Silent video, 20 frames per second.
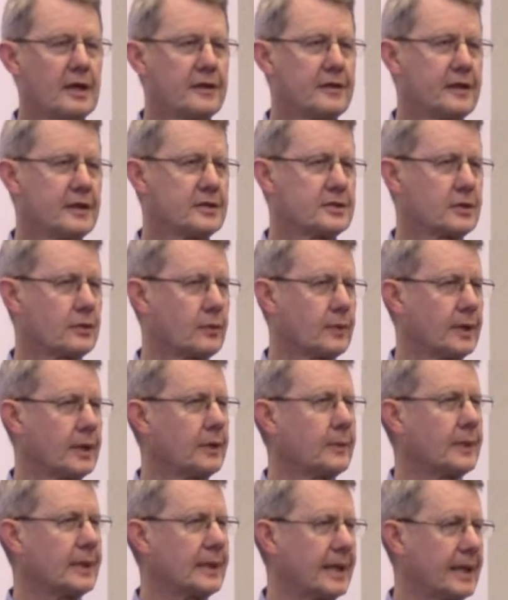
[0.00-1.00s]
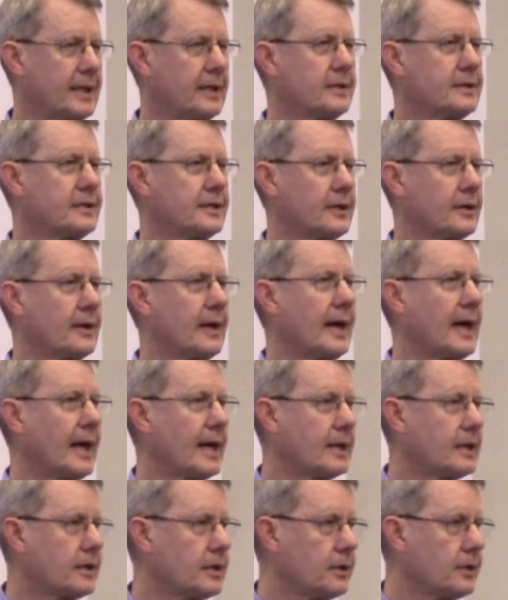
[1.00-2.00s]
things that are really related to their
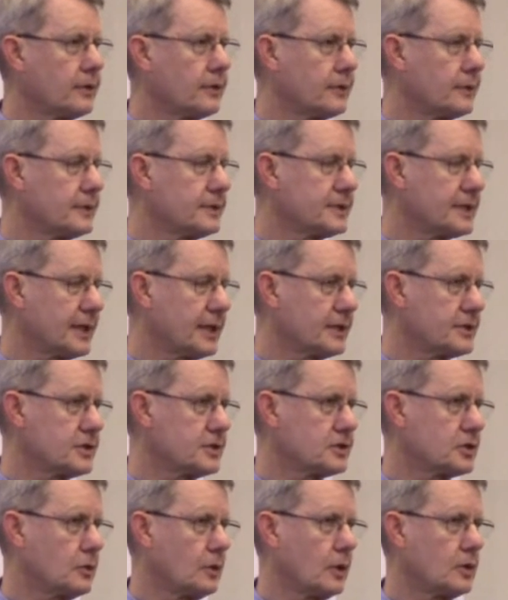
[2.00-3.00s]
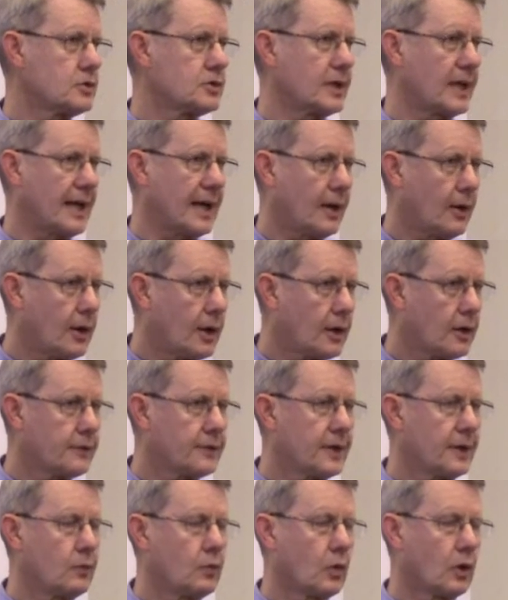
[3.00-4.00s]
IQ, their intelligence quotient, how
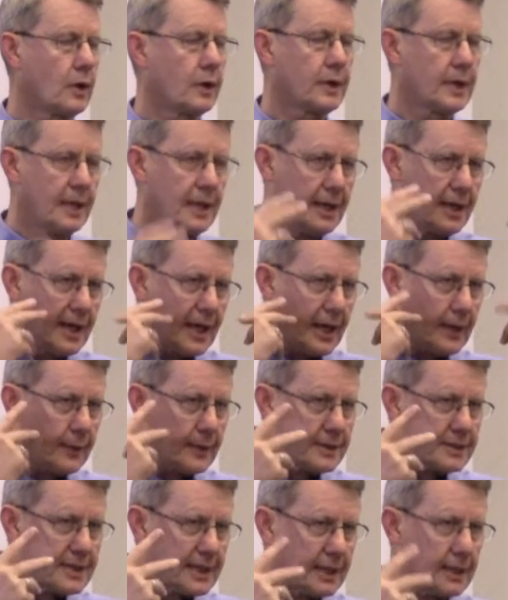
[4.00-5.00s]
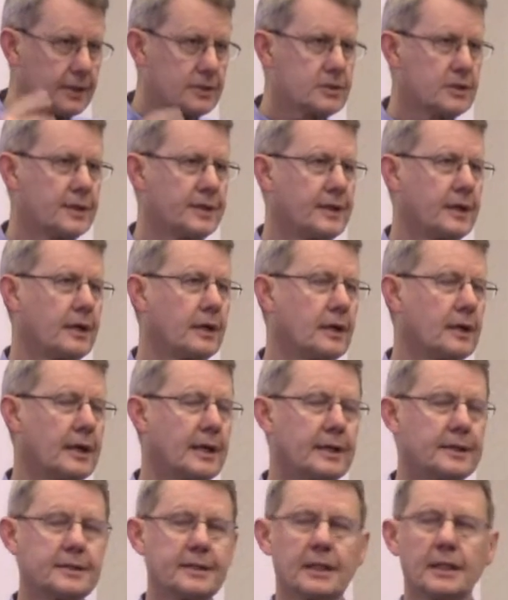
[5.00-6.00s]
hard they work, how intelligent they are,
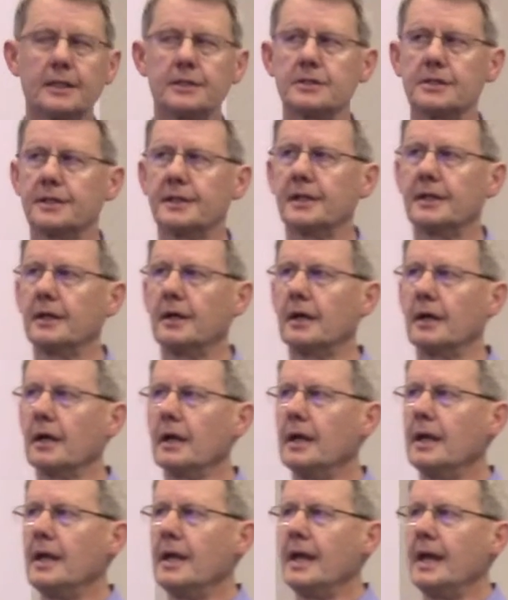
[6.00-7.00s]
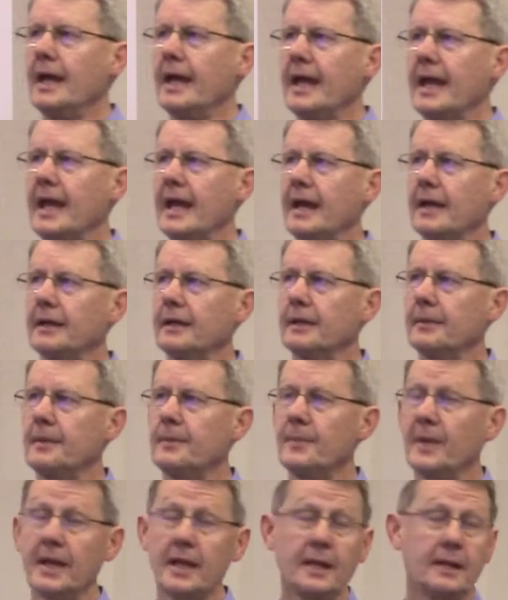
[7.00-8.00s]
how diligent they are. And
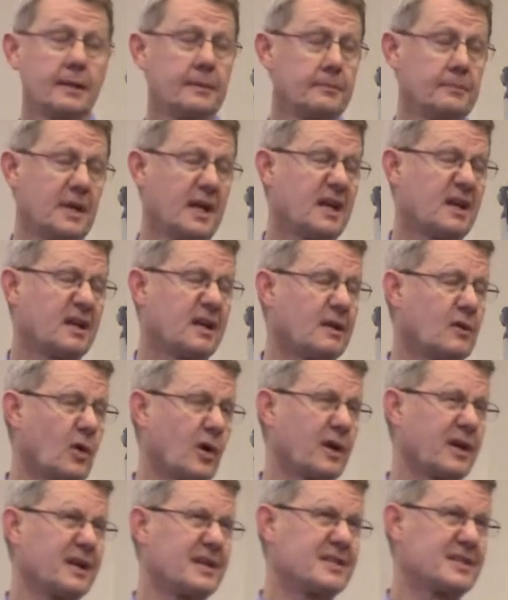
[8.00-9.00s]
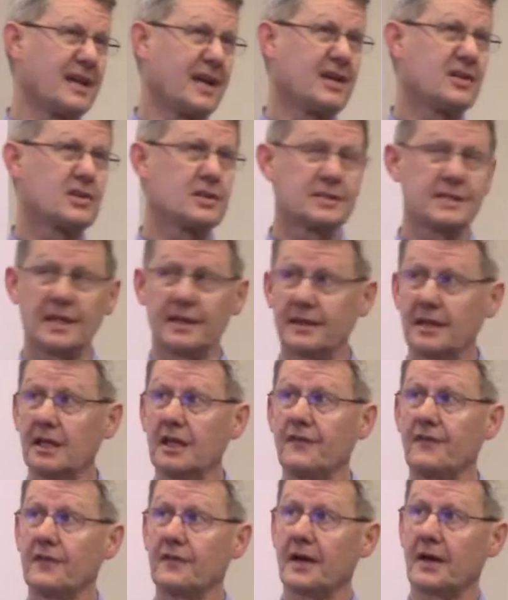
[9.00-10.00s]
in many, many organizations, they
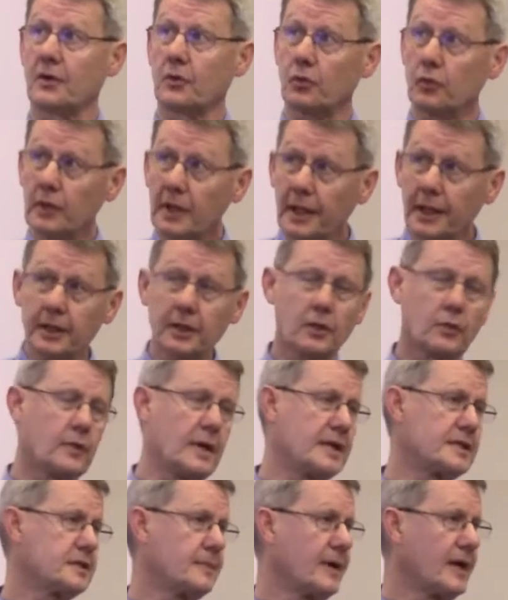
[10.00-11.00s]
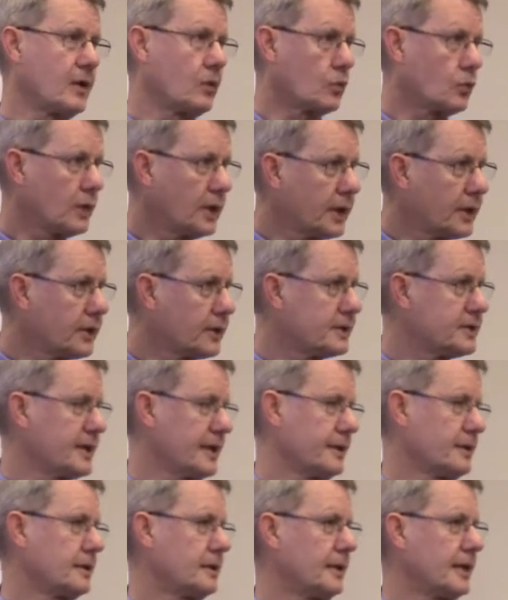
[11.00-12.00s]
think if you've got a really good resume, really good
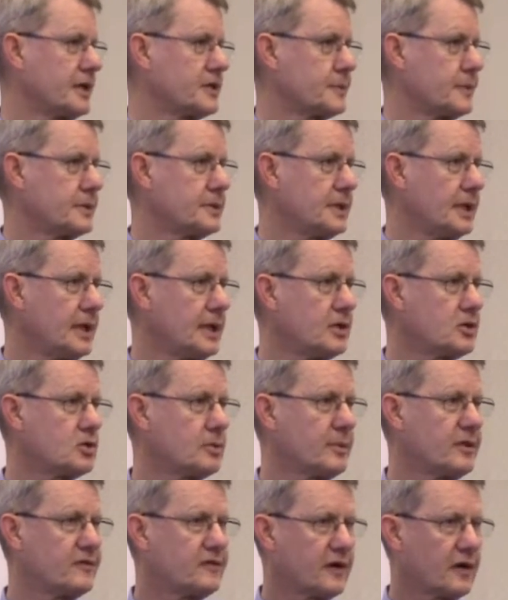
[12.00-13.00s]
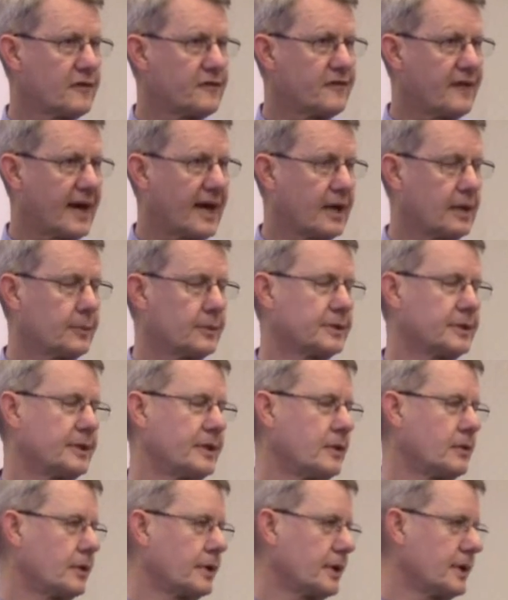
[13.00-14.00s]
technical expertise should be very valuable to
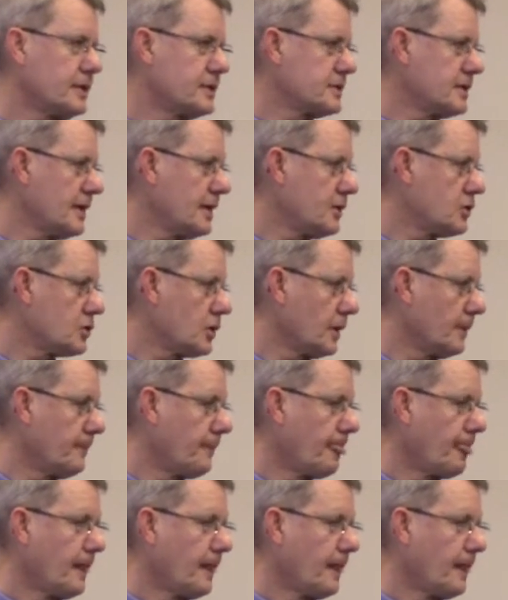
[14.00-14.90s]
the organization.